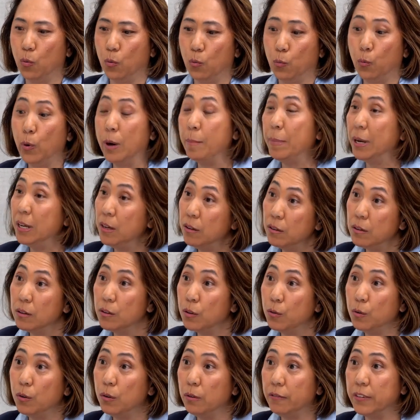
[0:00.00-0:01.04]
women
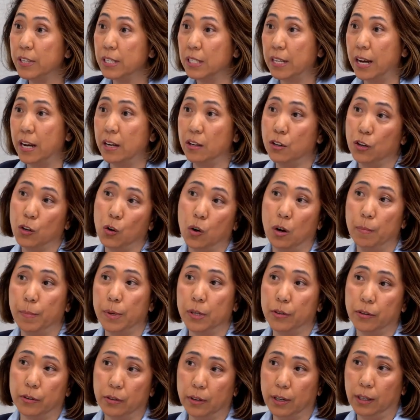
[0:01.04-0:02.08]
who've decided to go on
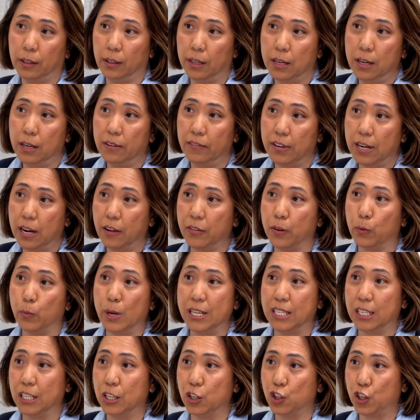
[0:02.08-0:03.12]
maternity leave and now they're
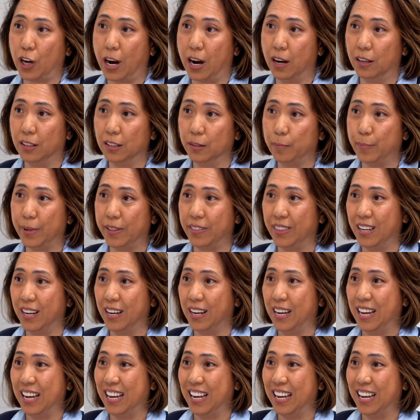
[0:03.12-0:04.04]
raising a child, but